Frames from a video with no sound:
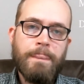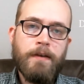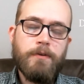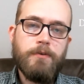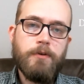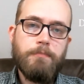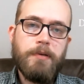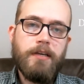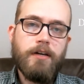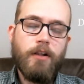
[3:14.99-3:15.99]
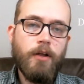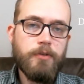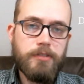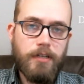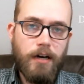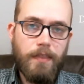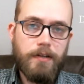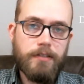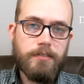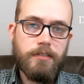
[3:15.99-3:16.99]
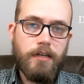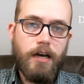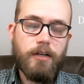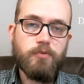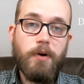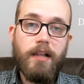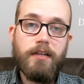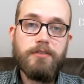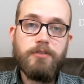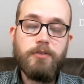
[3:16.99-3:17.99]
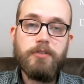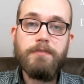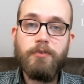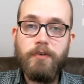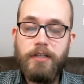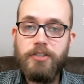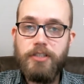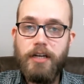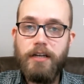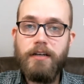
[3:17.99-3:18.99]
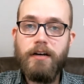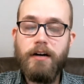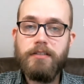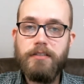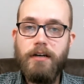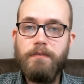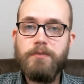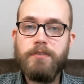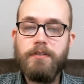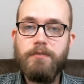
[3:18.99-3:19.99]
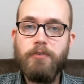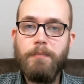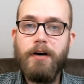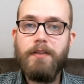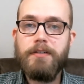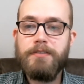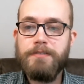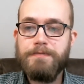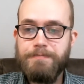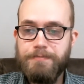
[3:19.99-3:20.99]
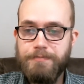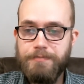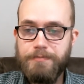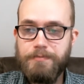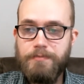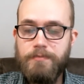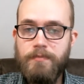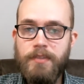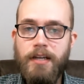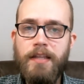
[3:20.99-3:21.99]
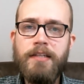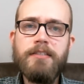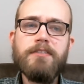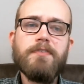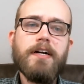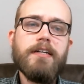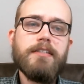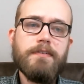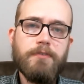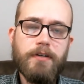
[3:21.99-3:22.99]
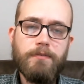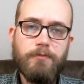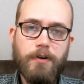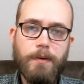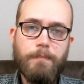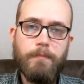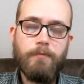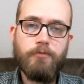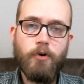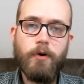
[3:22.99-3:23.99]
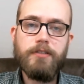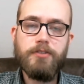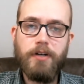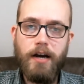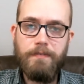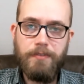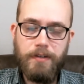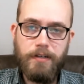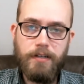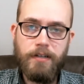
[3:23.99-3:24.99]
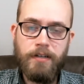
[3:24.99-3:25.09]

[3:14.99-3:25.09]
to be close to others as well as to differentiate ourselves from others. And this is very different from Freud's drive theory,